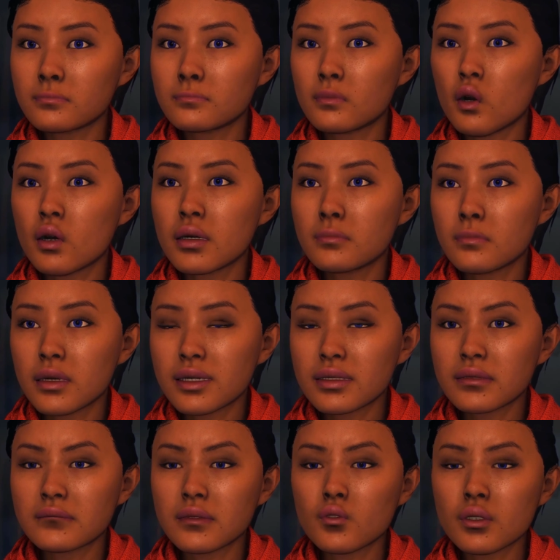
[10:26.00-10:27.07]
Both parties
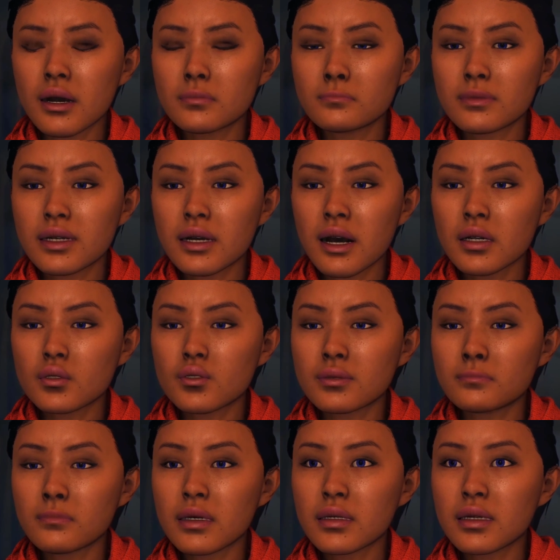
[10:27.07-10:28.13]
have a right to be angry,
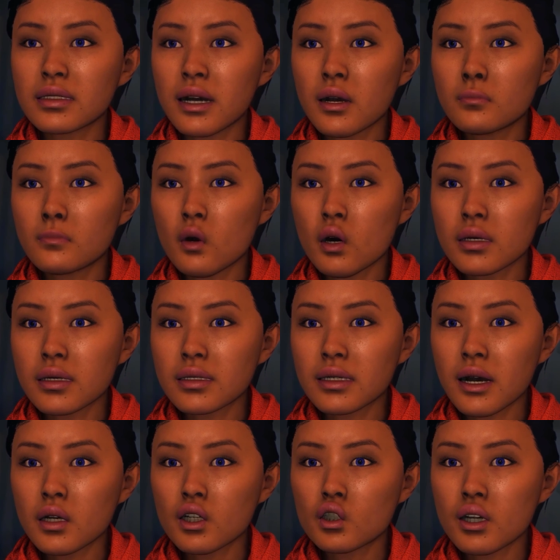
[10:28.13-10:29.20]
but this outpost is
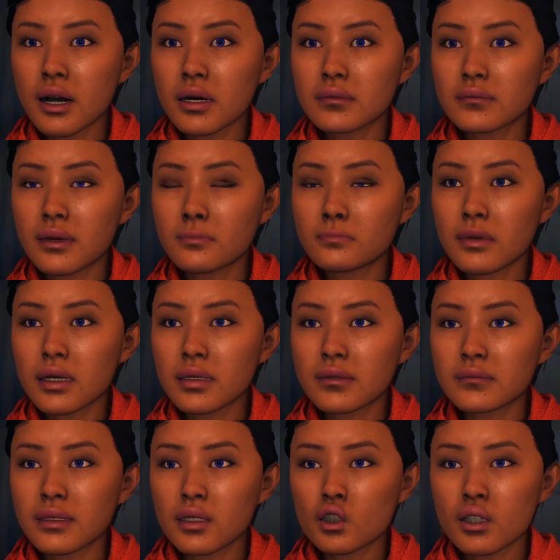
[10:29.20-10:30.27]
our chance for a better
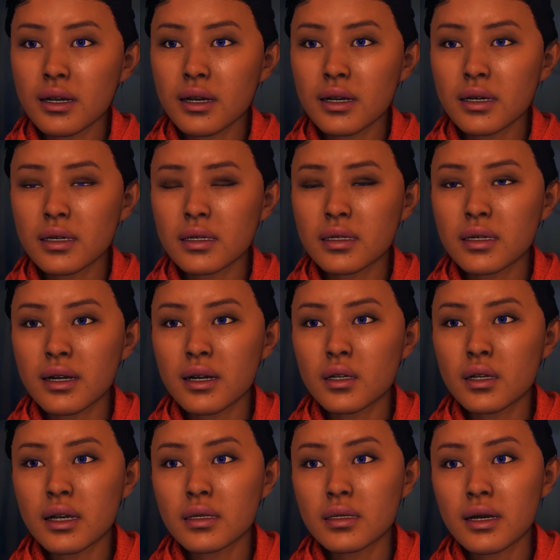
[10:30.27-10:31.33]
future.
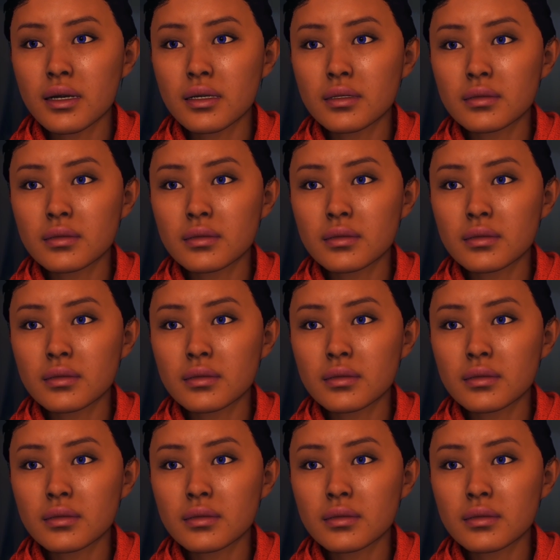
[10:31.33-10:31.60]
Together.